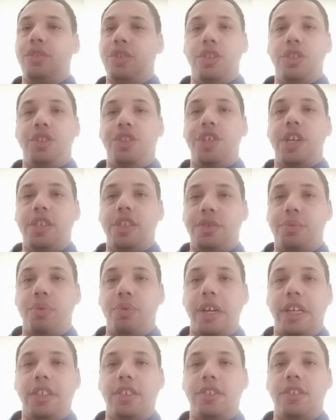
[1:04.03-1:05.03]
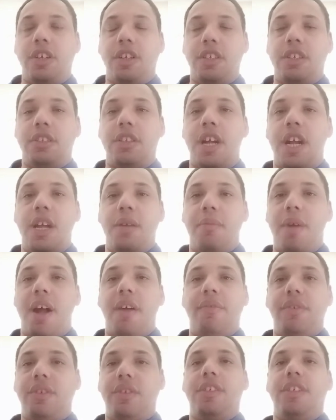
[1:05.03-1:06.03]
Judge praises all the time.
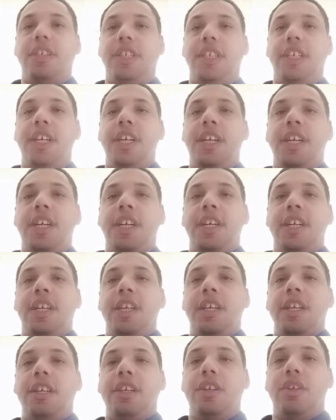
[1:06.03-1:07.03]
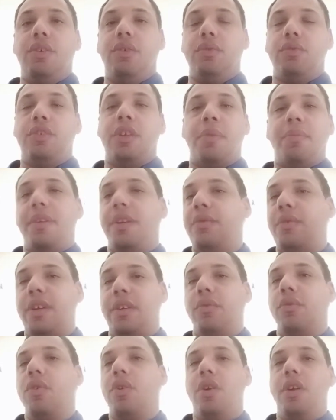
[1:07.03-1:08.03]
Obviously, something
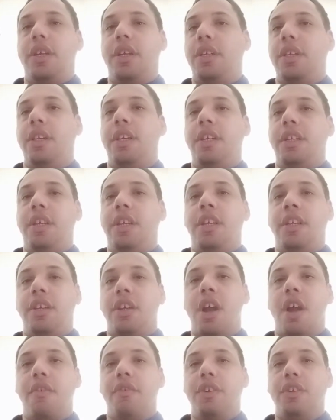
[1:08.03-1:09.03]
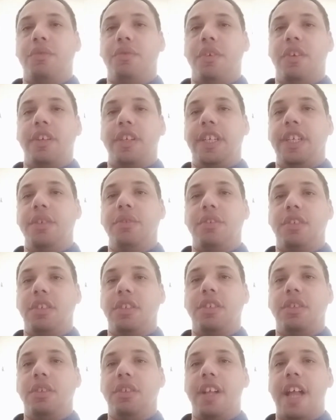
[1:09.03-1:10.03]
went wrong in coverage where he was a
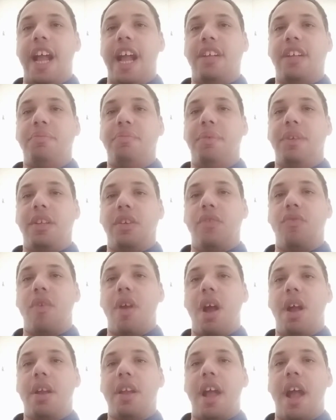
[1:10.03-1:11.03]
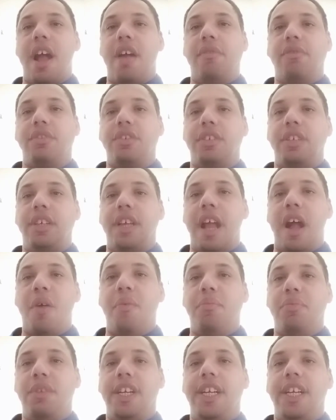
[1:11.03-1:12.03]
little lax, but Gronk obviously
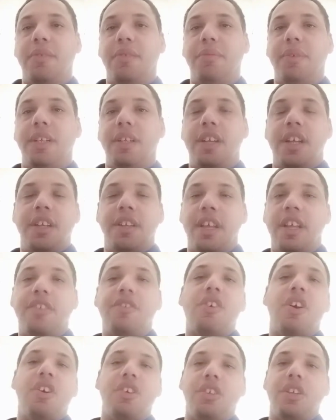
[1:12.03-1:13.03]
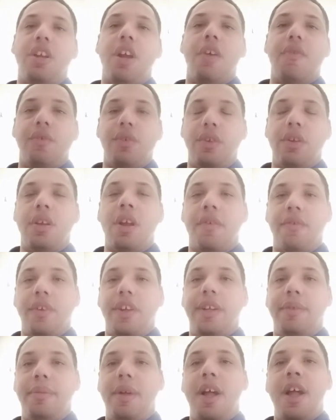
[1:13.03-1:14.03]
outplayed him, and it's hard to cover
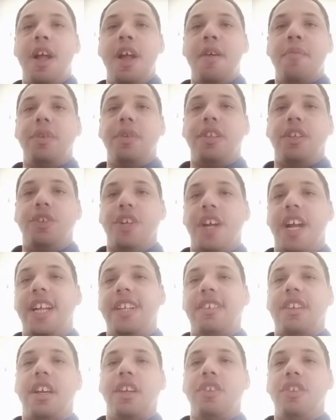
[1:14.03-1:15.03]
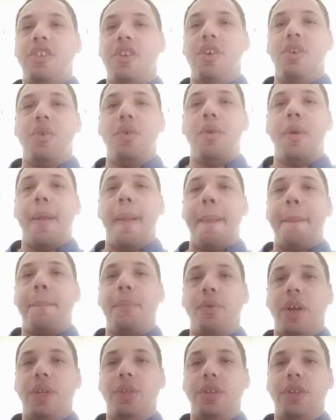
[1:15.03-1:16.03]
him. But the Giants got no
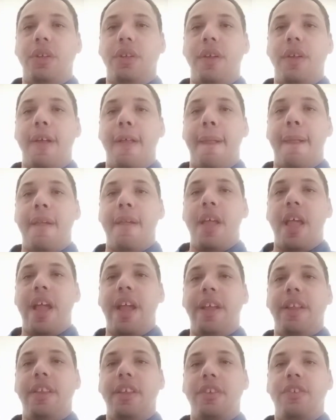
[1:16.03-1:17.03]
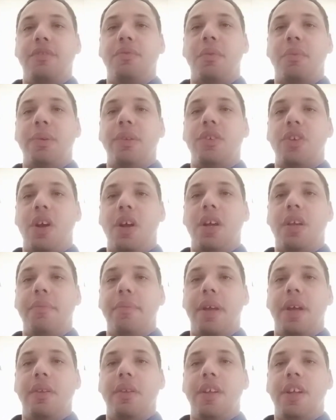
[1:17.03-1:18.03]
pressure, and this is what we talk
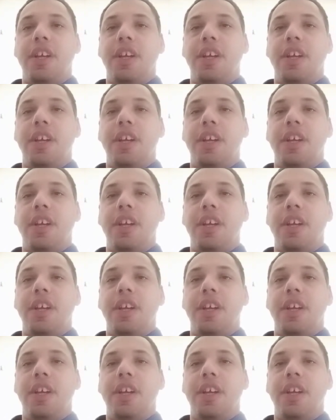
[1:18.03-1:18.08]
about.